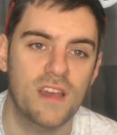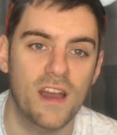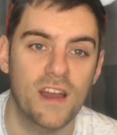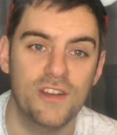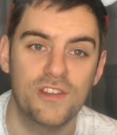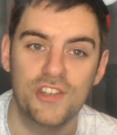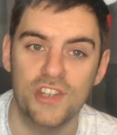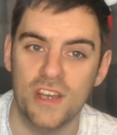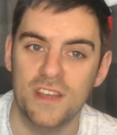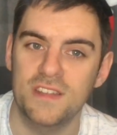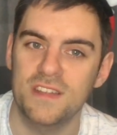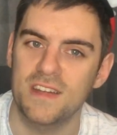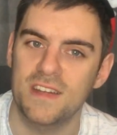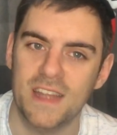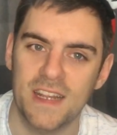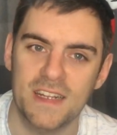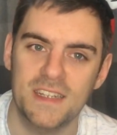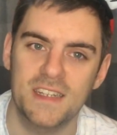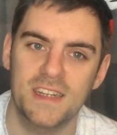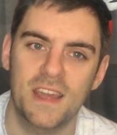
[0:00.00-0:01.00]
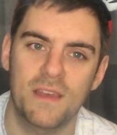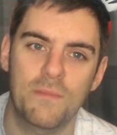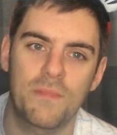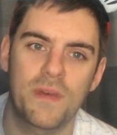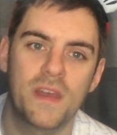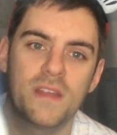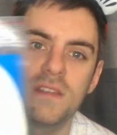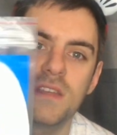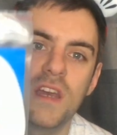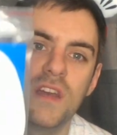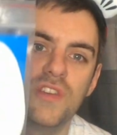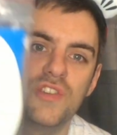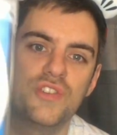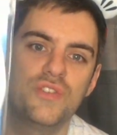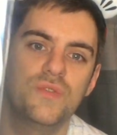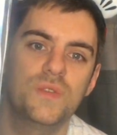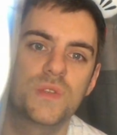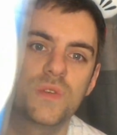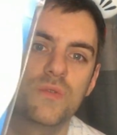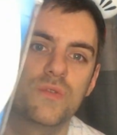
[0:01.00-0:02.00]
are just 99 pence at
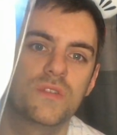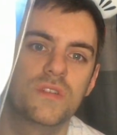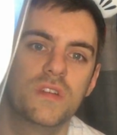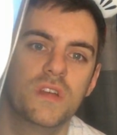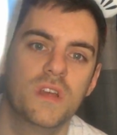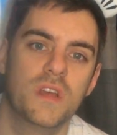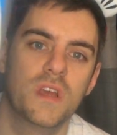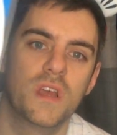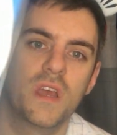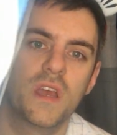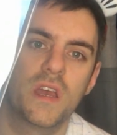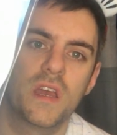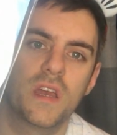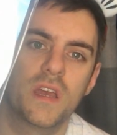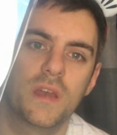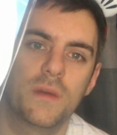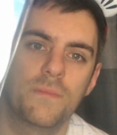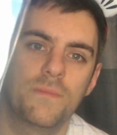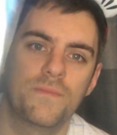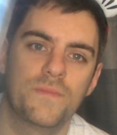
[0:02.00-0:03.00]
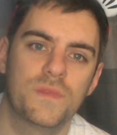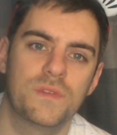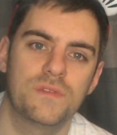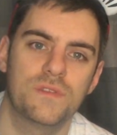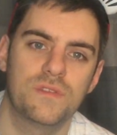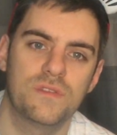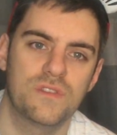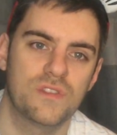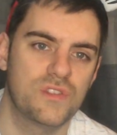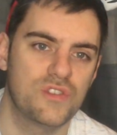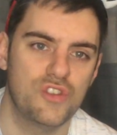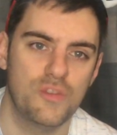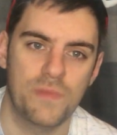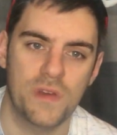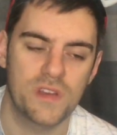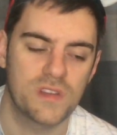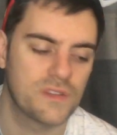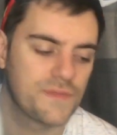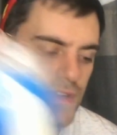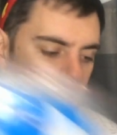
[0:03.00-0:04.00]
Shoe Zone. Just 2
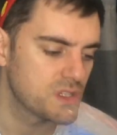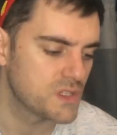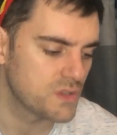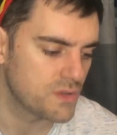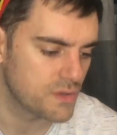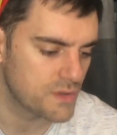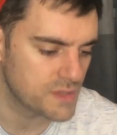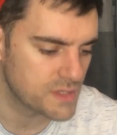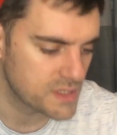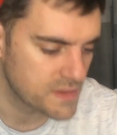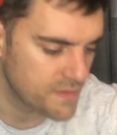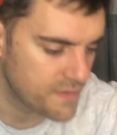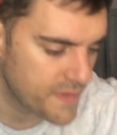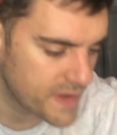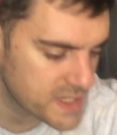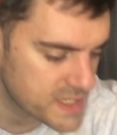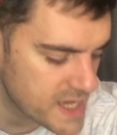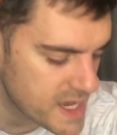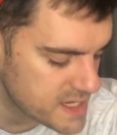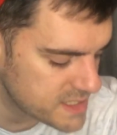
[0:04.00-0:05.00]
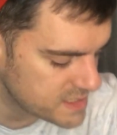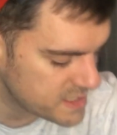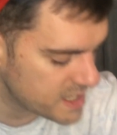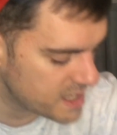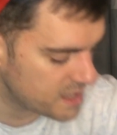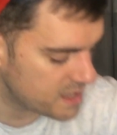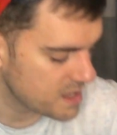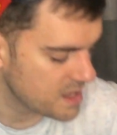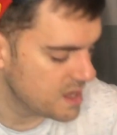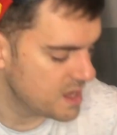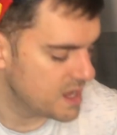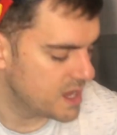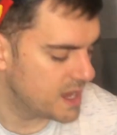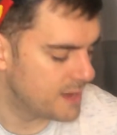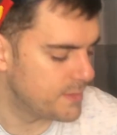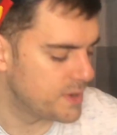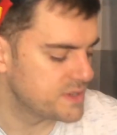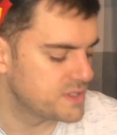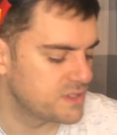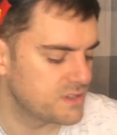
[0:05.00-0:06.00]
pairs of insoles, fantastic.
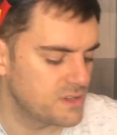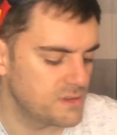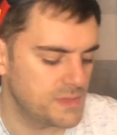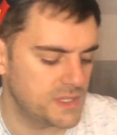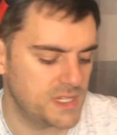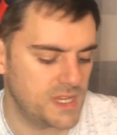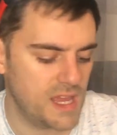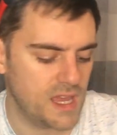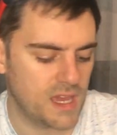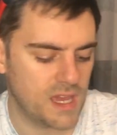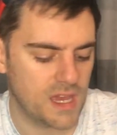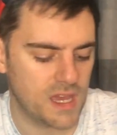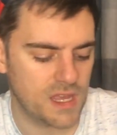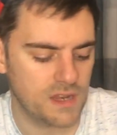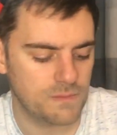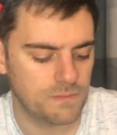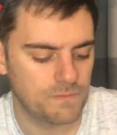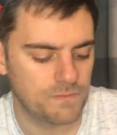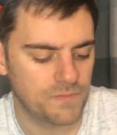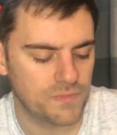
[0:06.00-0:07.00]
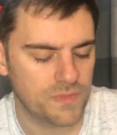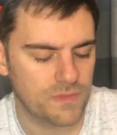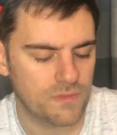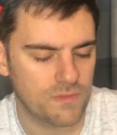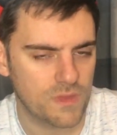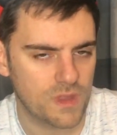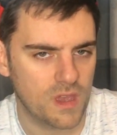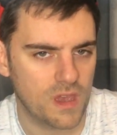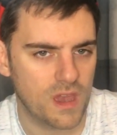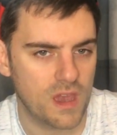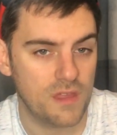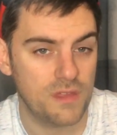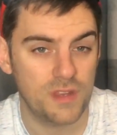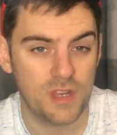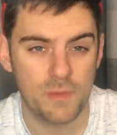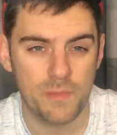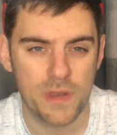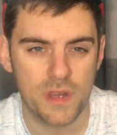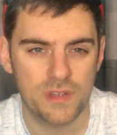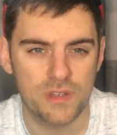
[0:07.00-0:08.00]
I'm also going to be taking 3
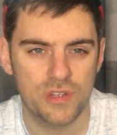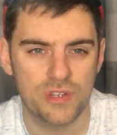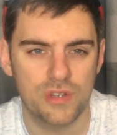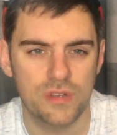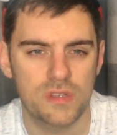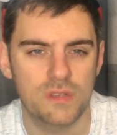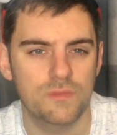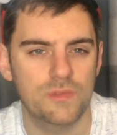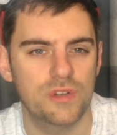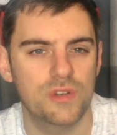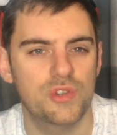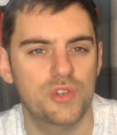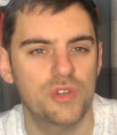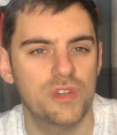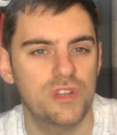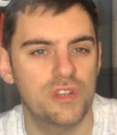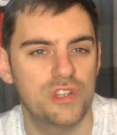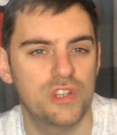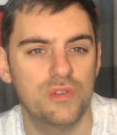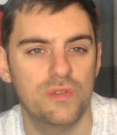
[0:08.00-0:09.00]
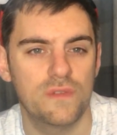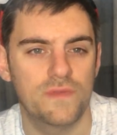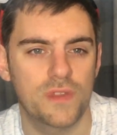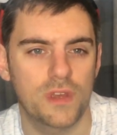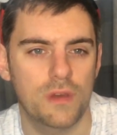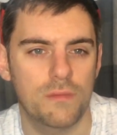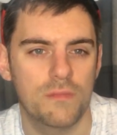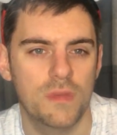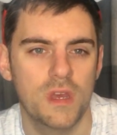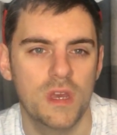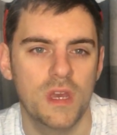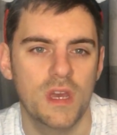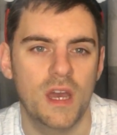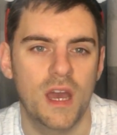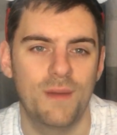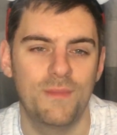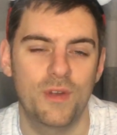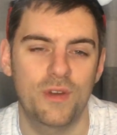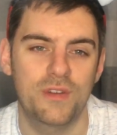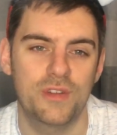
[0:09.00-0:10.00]
pairs of shoes. I'm going to show you 2 of them.
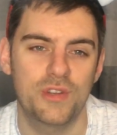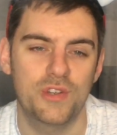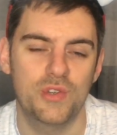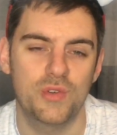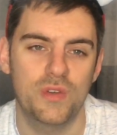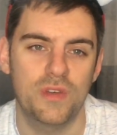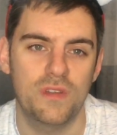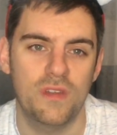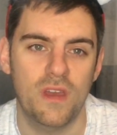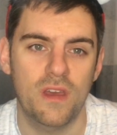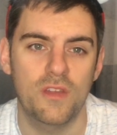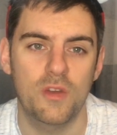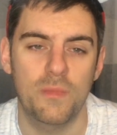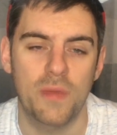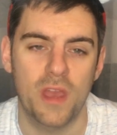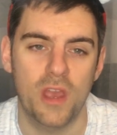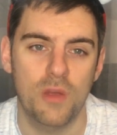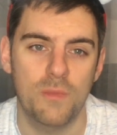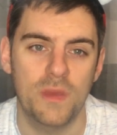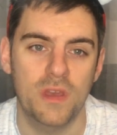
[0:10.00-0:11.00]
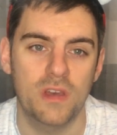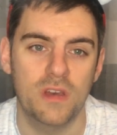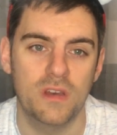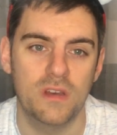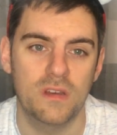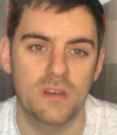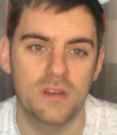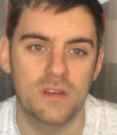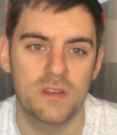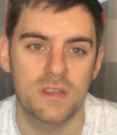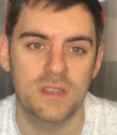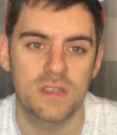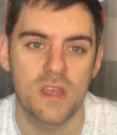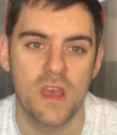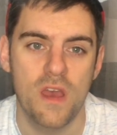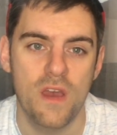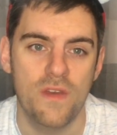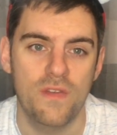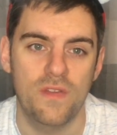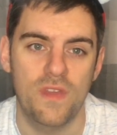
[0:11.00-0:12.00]
I'm not going to show you the other pair because
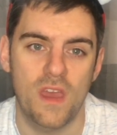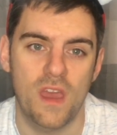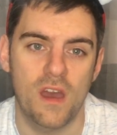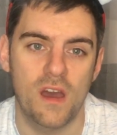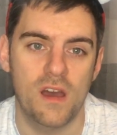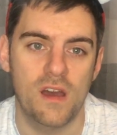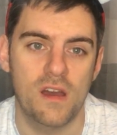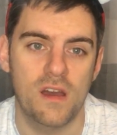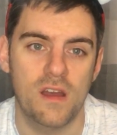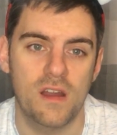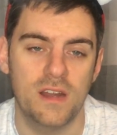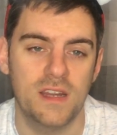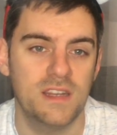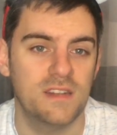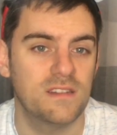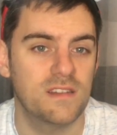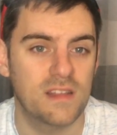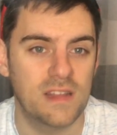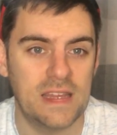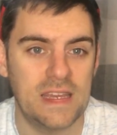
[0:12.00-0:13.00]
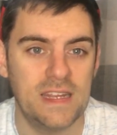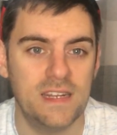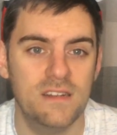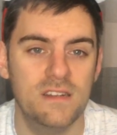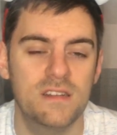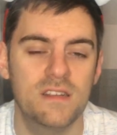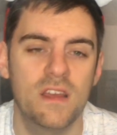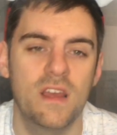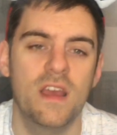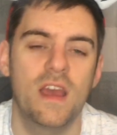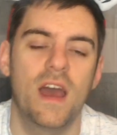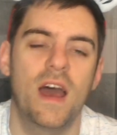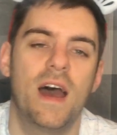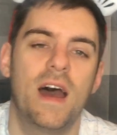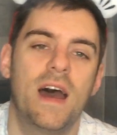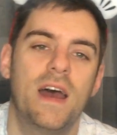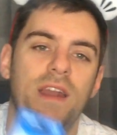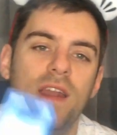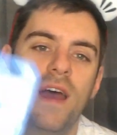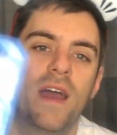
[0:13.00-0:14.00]
they are needing cleaned,
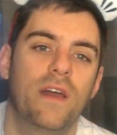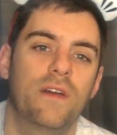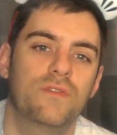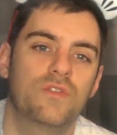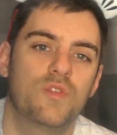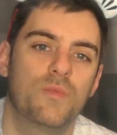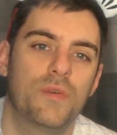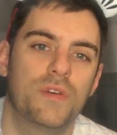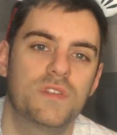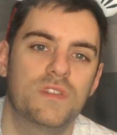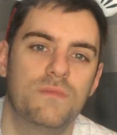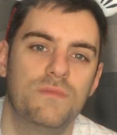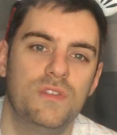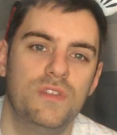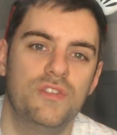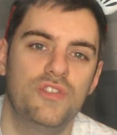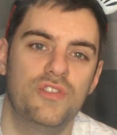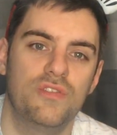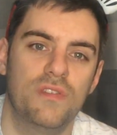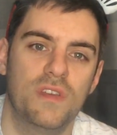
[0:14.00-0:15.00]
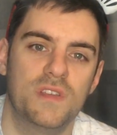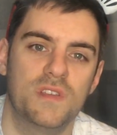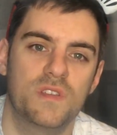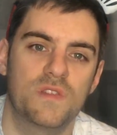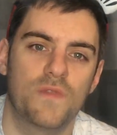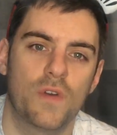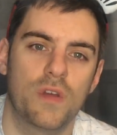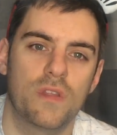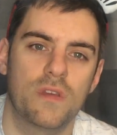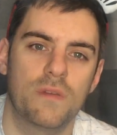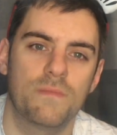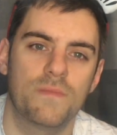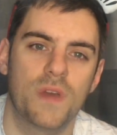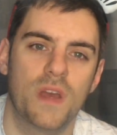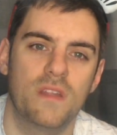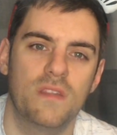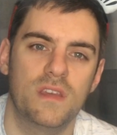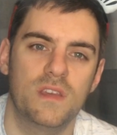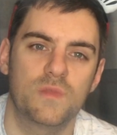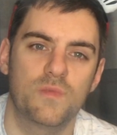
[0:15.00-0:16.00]
and I also bought some new shoelaces for them,
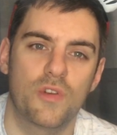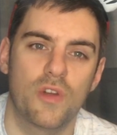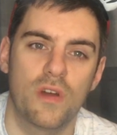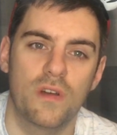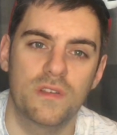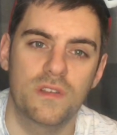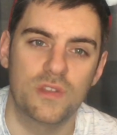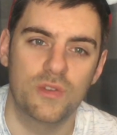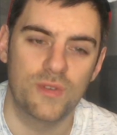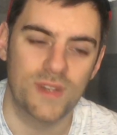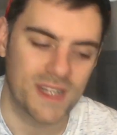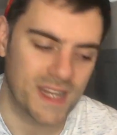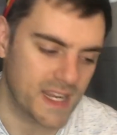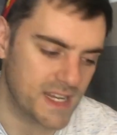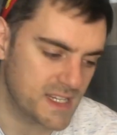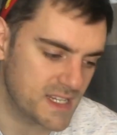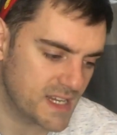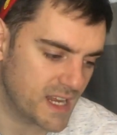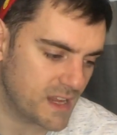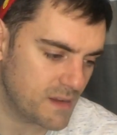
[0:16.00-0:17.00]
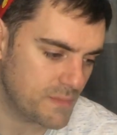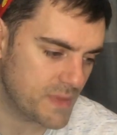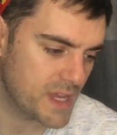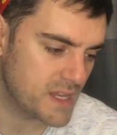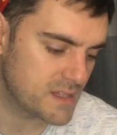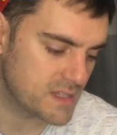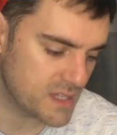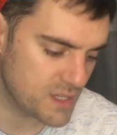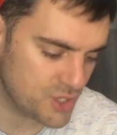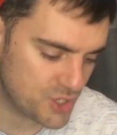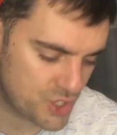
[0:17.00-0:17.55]
and these were also 99 pence in